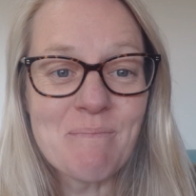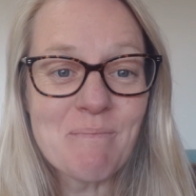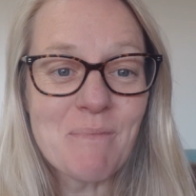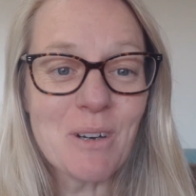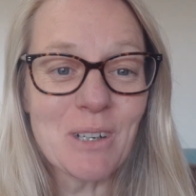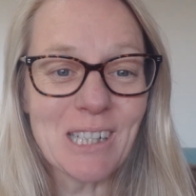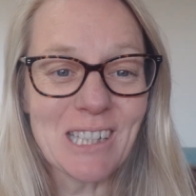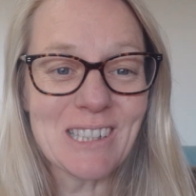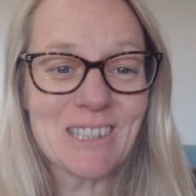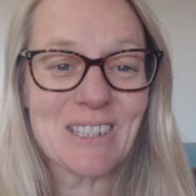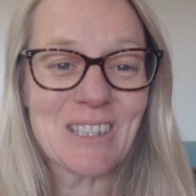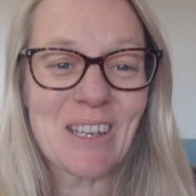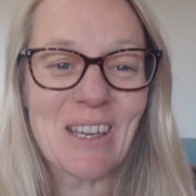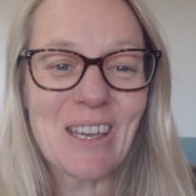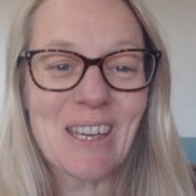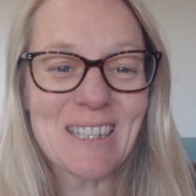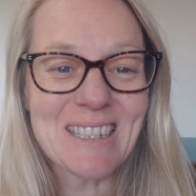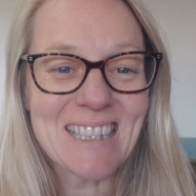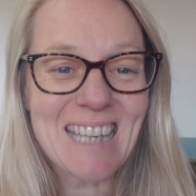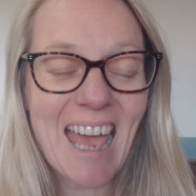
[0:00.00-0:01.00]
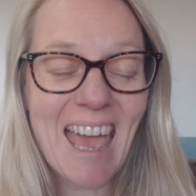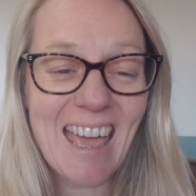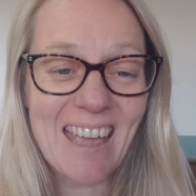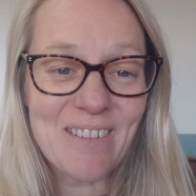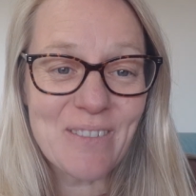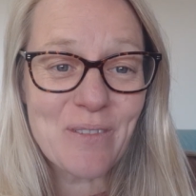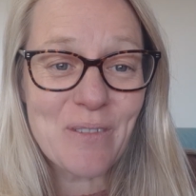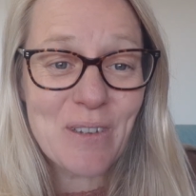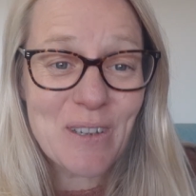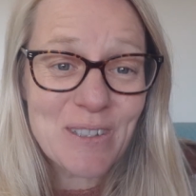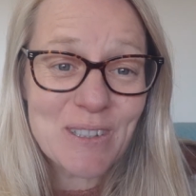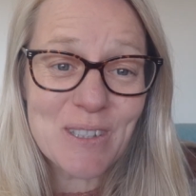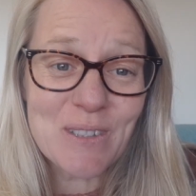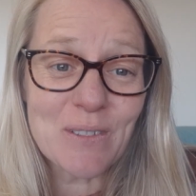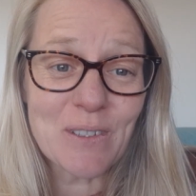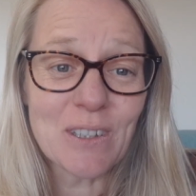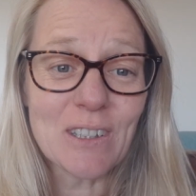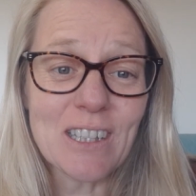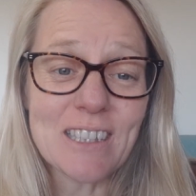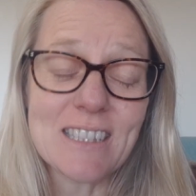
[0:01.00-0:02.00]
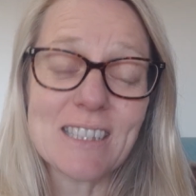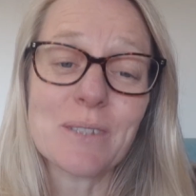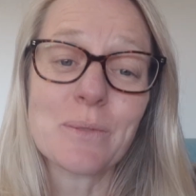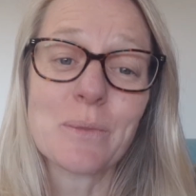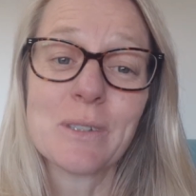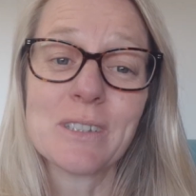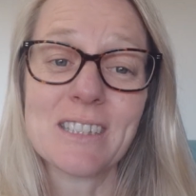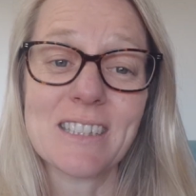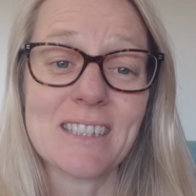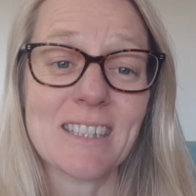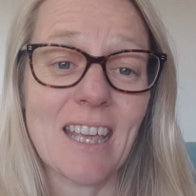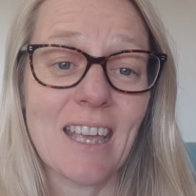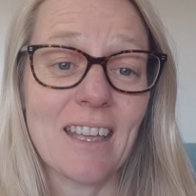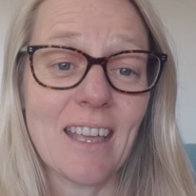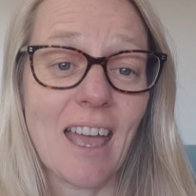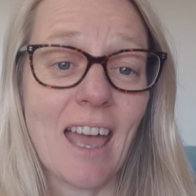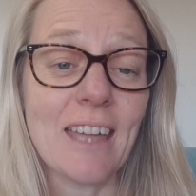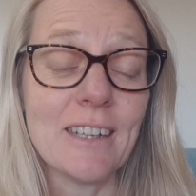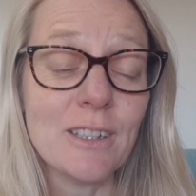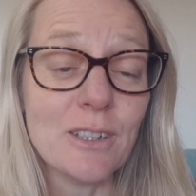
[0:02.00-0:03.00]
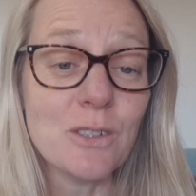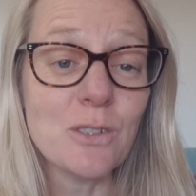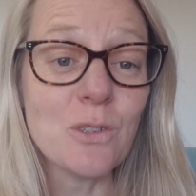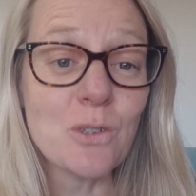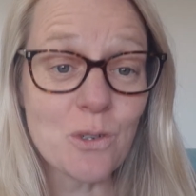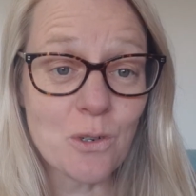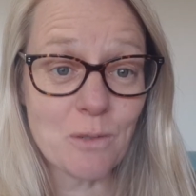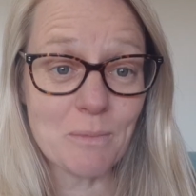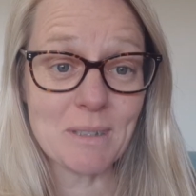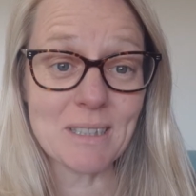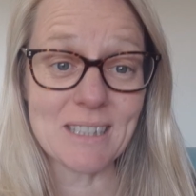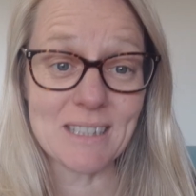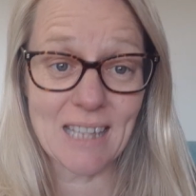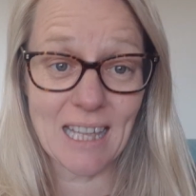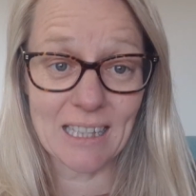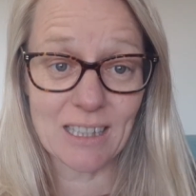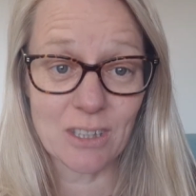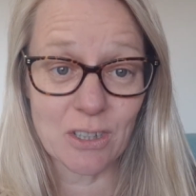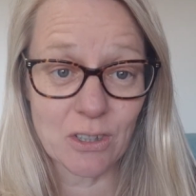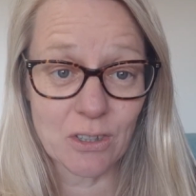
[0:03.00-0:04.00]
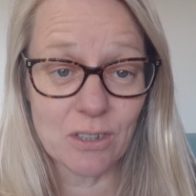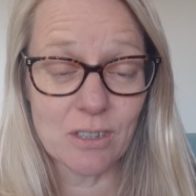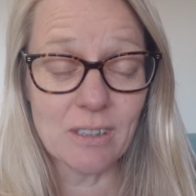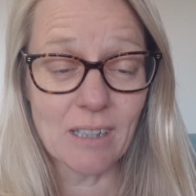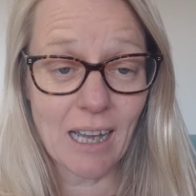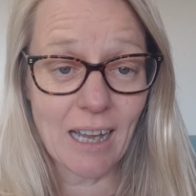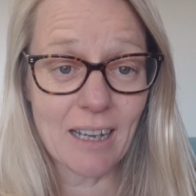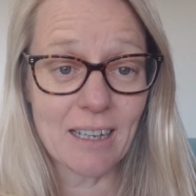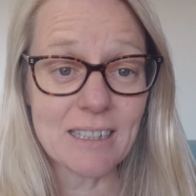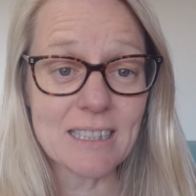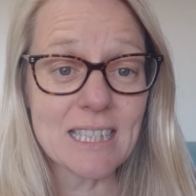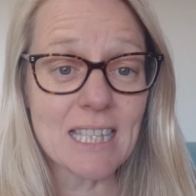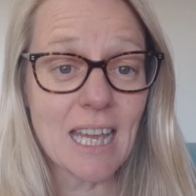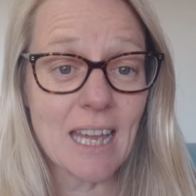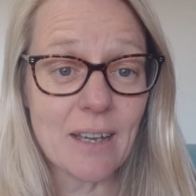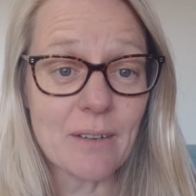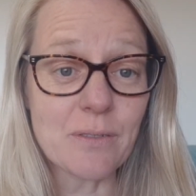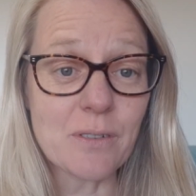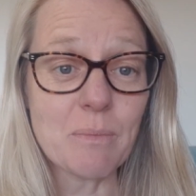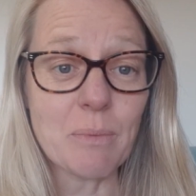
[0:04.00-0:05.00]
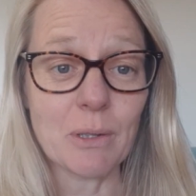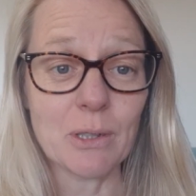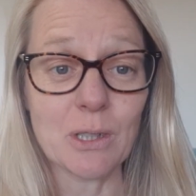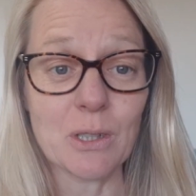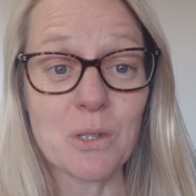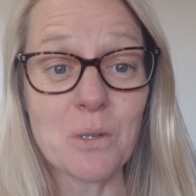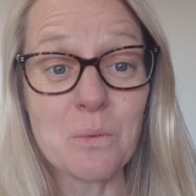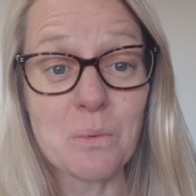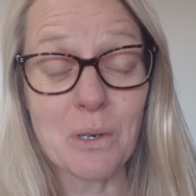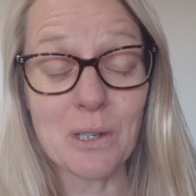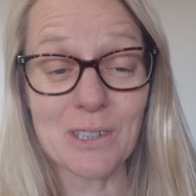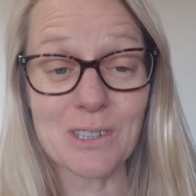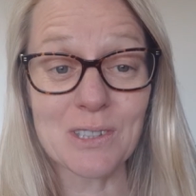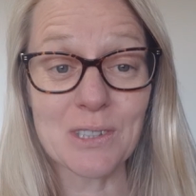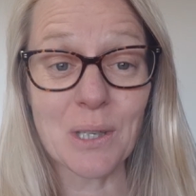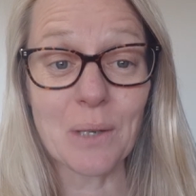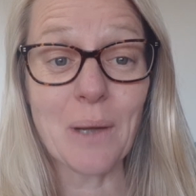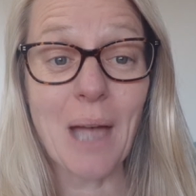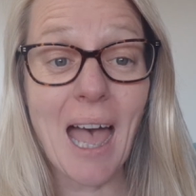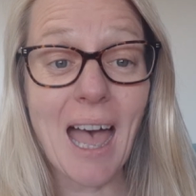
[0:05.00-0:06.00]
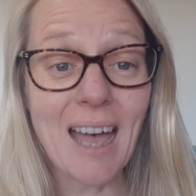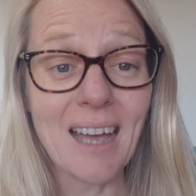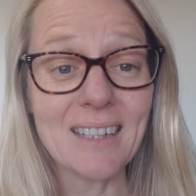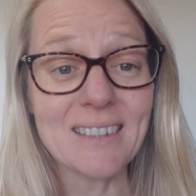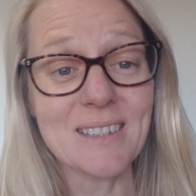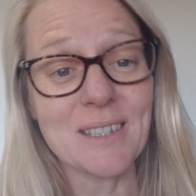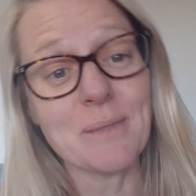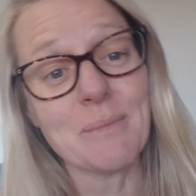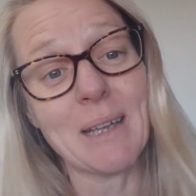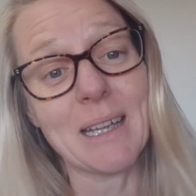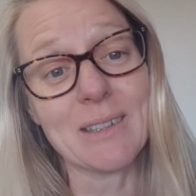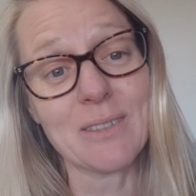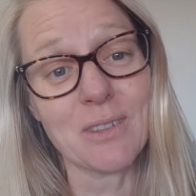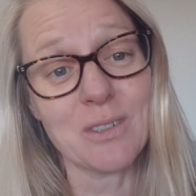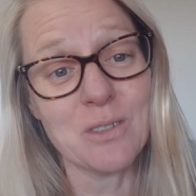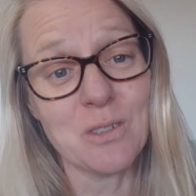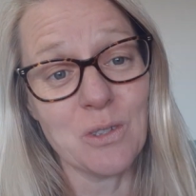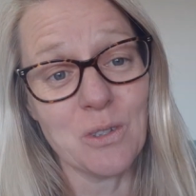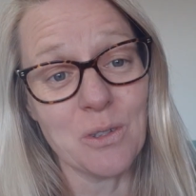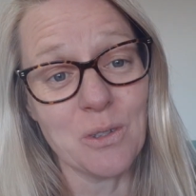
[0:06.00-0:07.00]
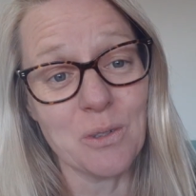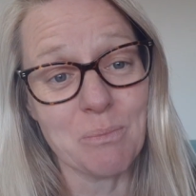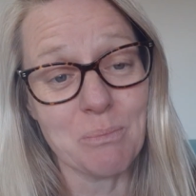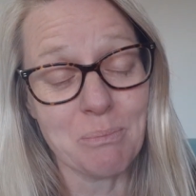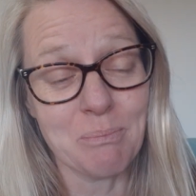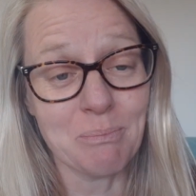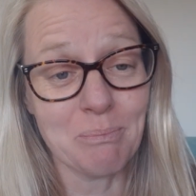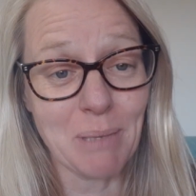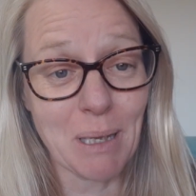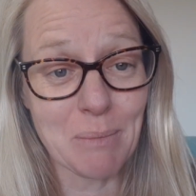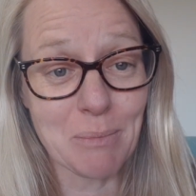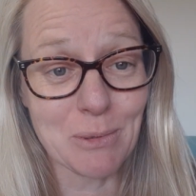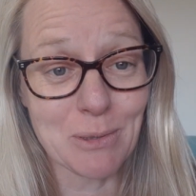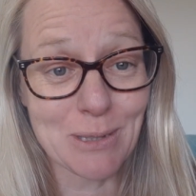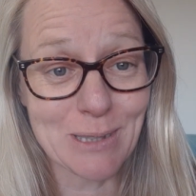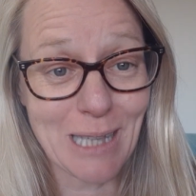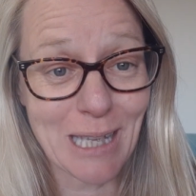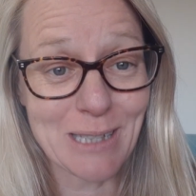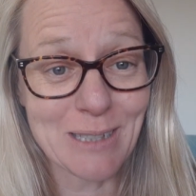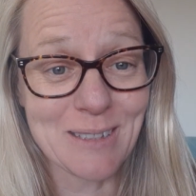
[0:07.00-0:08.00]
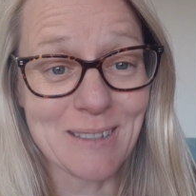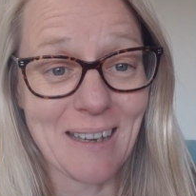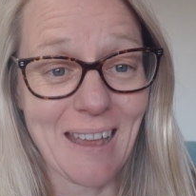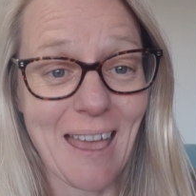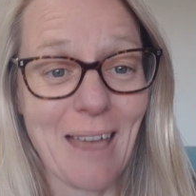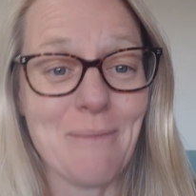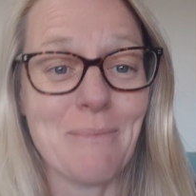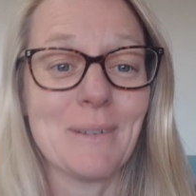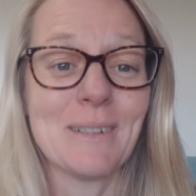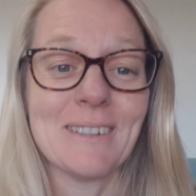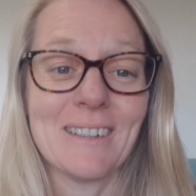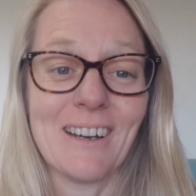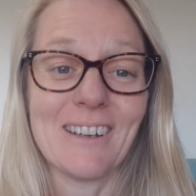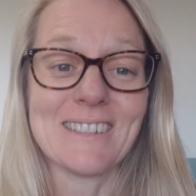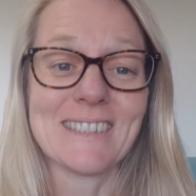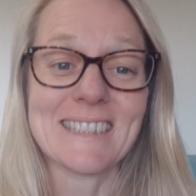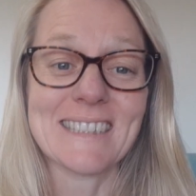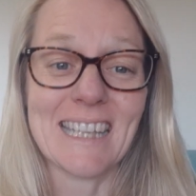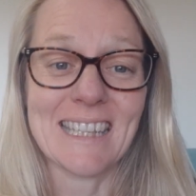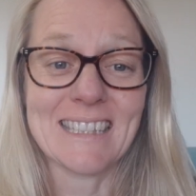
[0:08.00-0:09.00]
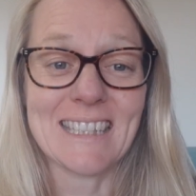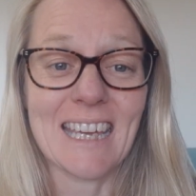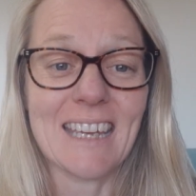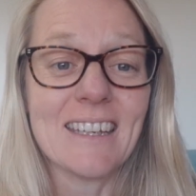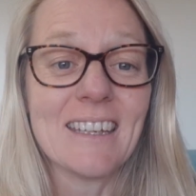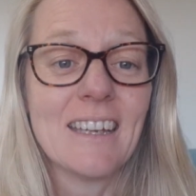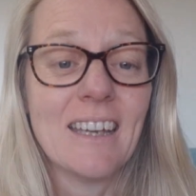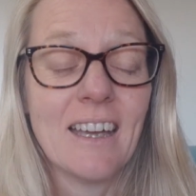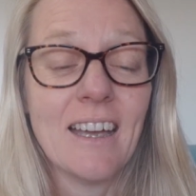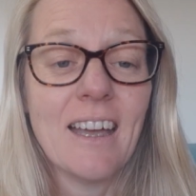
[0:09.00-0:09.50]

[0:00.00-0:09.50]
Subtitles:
Morning, church. Hey, first of all, I just want to say an enormous thank you to everybody who worked so hard to make the new people's lunch happen on Sunday.